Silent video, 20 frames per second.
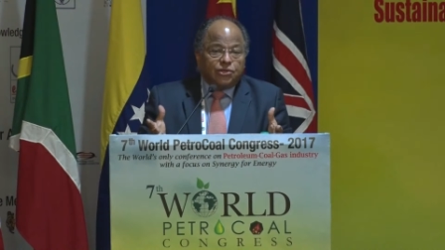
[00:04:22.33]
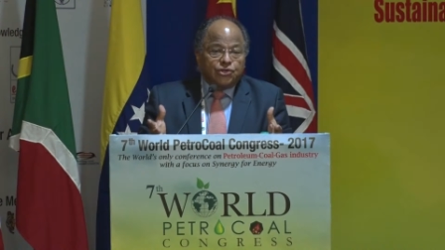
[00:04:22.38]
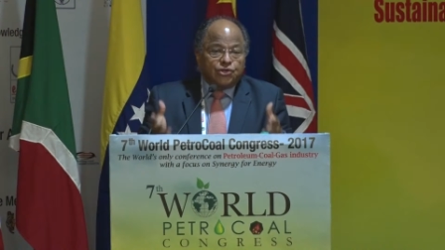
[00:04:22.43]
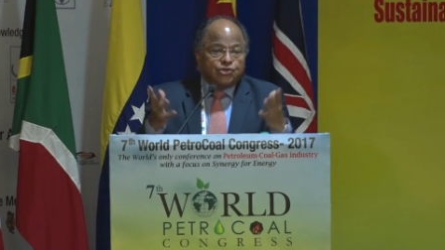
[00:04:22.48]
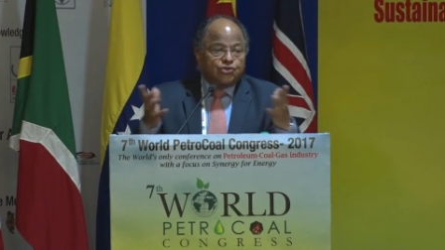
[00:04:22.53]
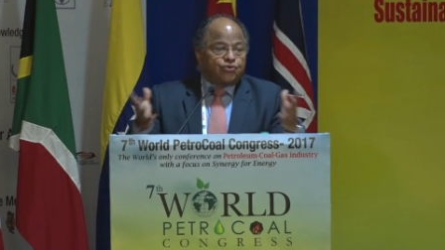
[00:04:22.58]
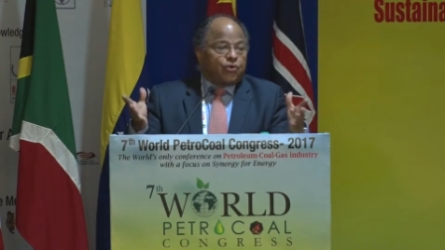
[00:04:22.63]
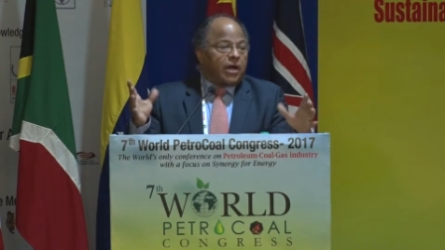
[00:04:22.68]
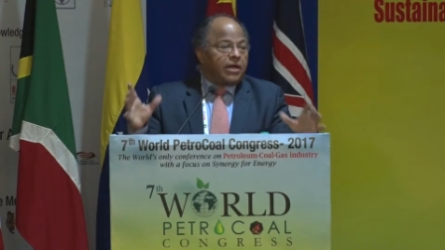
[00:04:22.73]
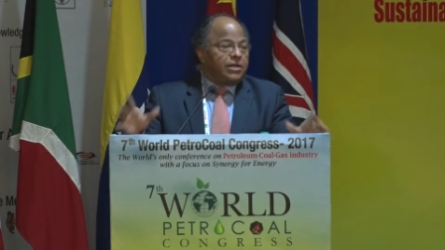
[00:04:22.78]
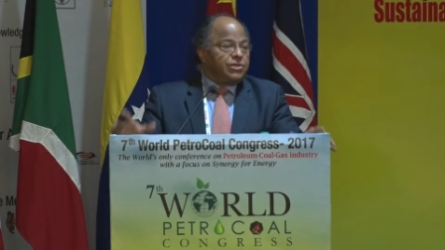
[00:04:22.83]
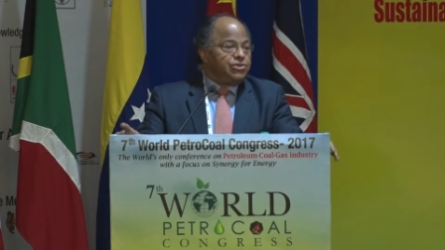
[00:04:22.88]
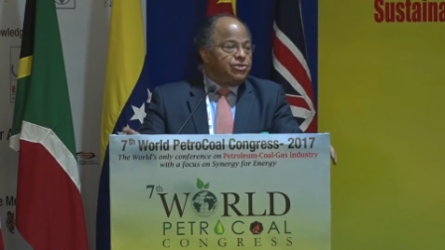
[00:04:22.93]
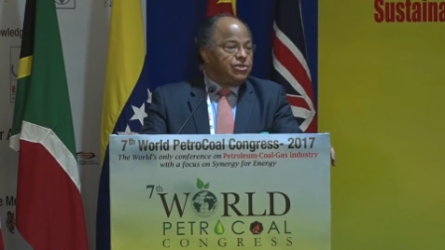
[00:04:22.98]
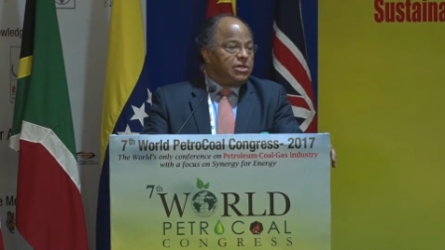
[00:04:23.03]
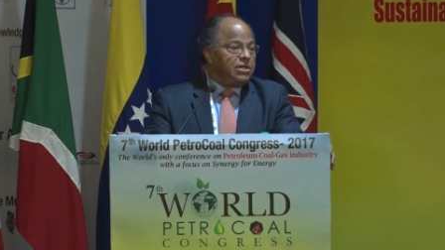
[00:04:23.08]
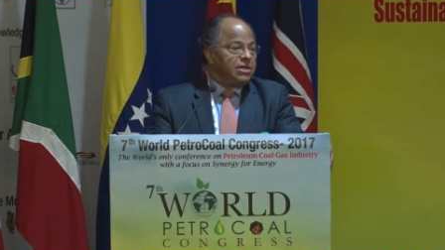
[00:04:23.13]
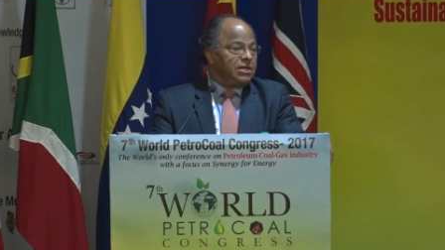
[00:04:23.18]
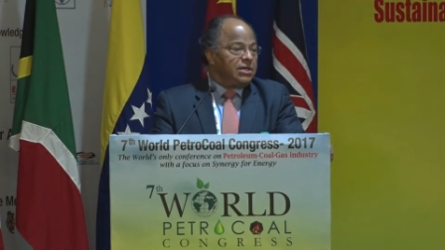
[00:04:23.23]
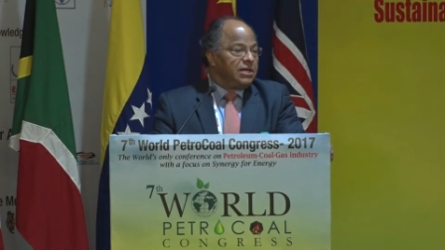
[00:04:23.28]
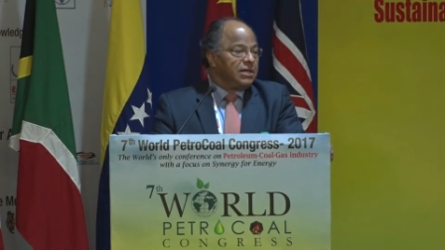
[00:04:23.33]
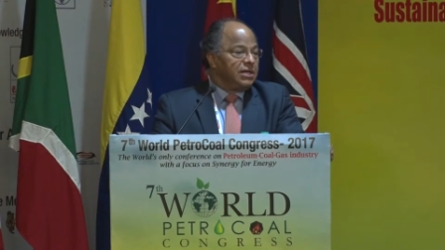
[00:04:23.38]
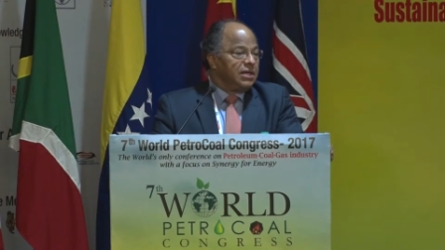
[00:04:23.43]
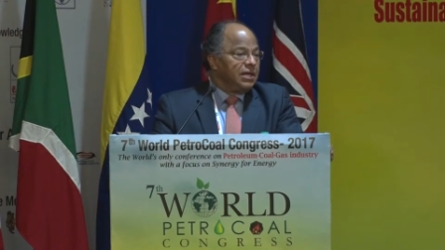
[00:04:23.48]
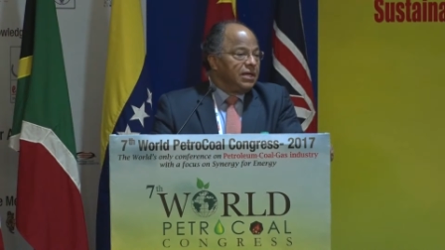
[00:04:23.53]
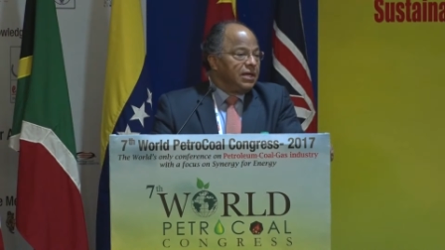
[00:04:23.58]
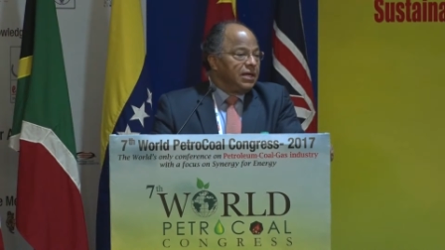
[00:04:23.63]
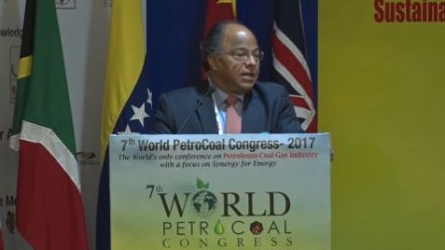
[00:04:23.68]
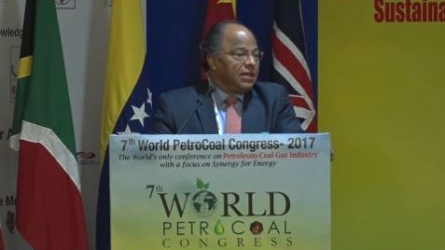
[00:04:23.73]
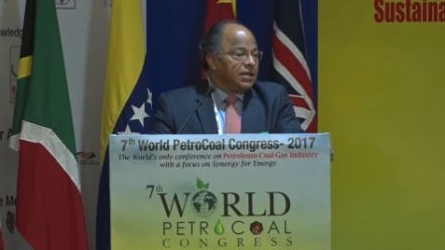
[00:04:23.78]
strategy
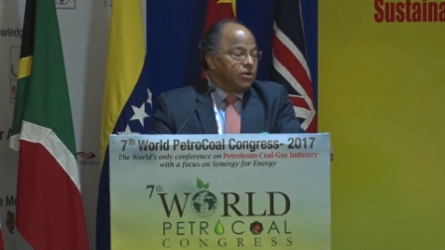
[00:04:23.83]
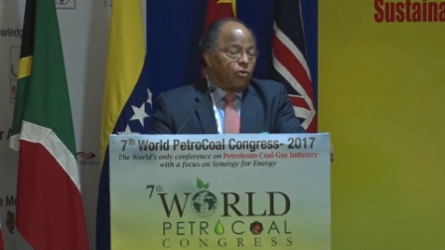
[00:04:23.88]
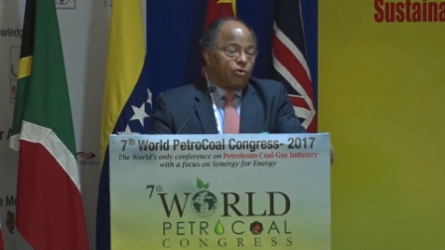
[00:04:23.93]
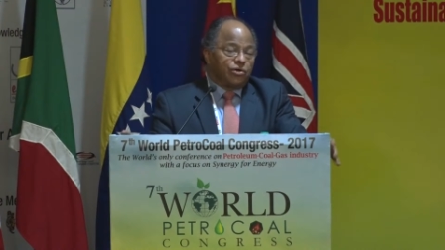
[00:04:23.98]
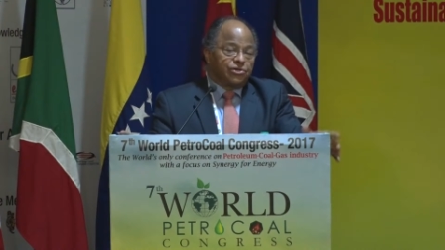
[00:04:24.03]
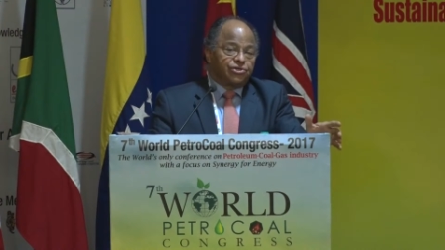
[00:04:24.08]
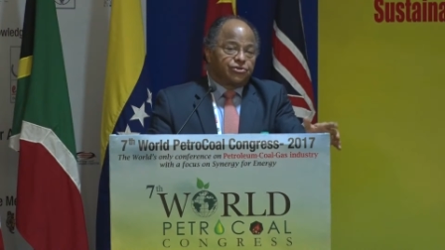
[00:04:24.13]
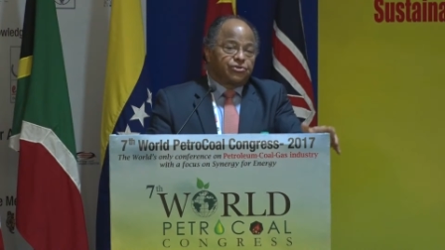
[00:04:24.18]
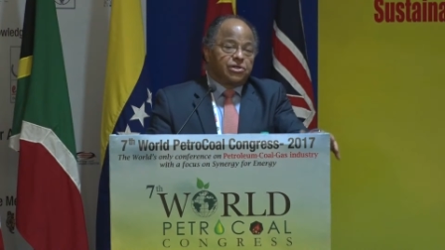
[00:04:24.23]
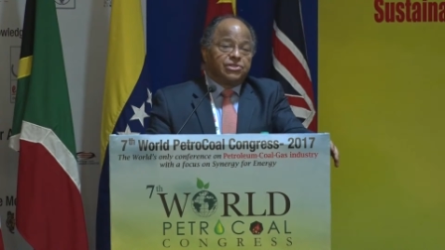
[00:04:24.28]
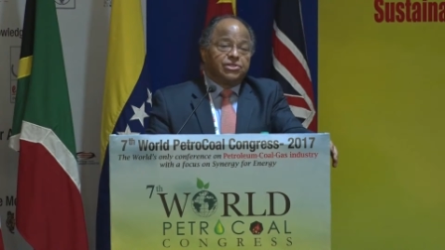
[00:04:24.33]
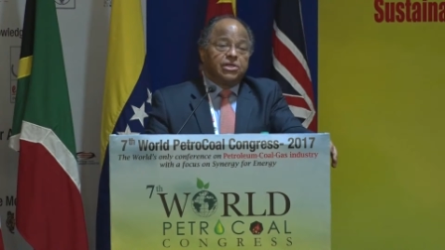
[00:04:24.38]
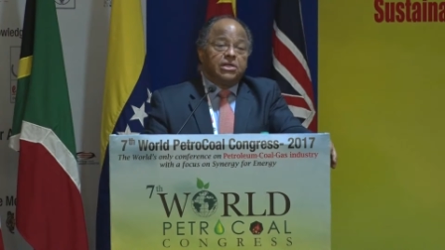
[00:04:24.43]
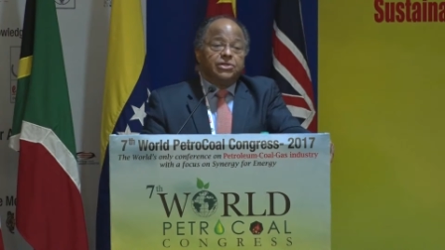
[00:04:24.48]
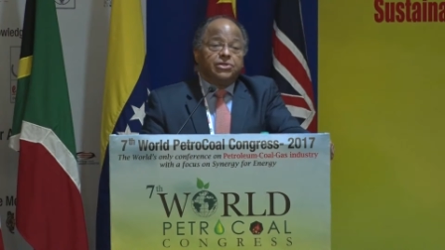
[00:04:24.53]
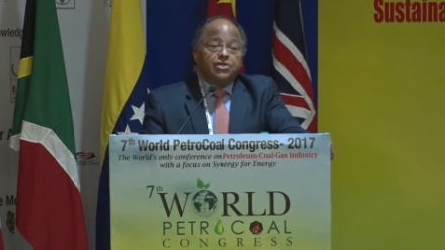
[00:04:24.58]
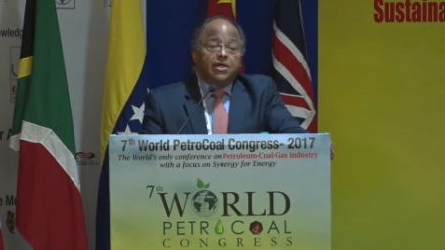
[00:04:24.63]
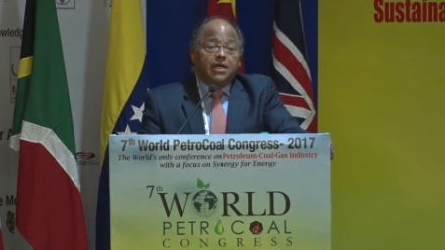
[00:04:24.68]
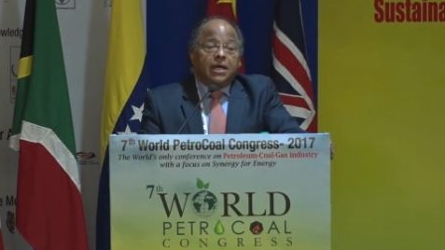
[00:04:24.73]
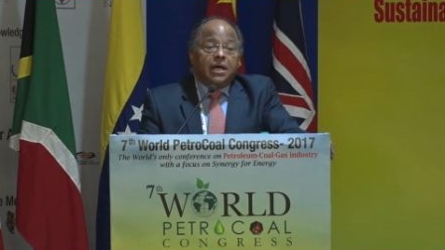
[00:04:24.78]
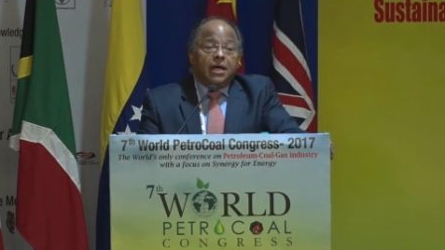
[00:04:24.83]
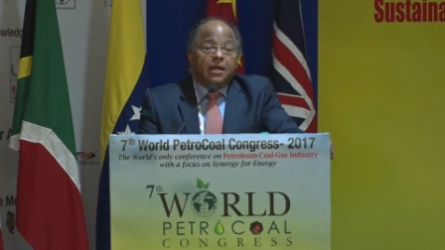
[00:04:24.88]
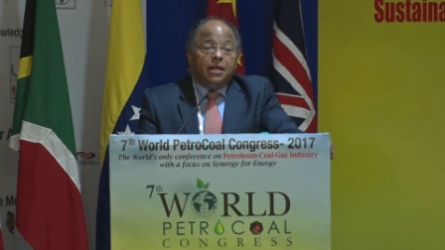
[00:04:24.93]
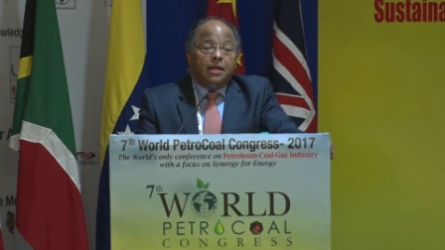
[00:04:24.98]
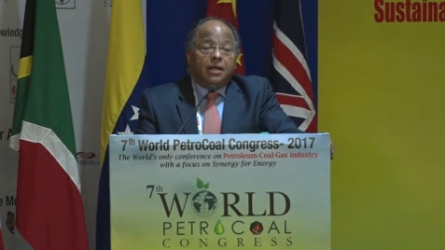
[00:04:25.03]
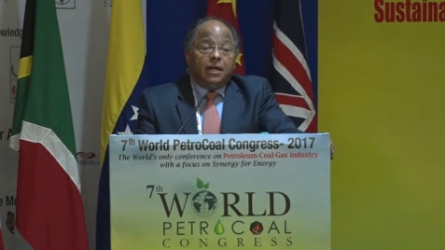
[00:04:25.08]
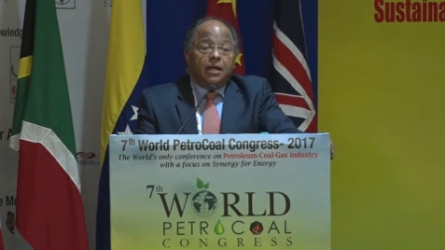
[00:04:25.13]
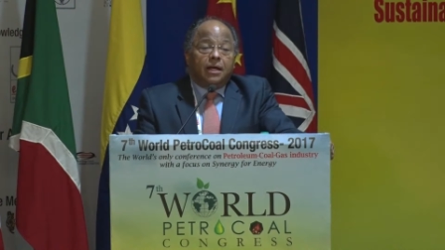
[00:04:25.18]
or strategic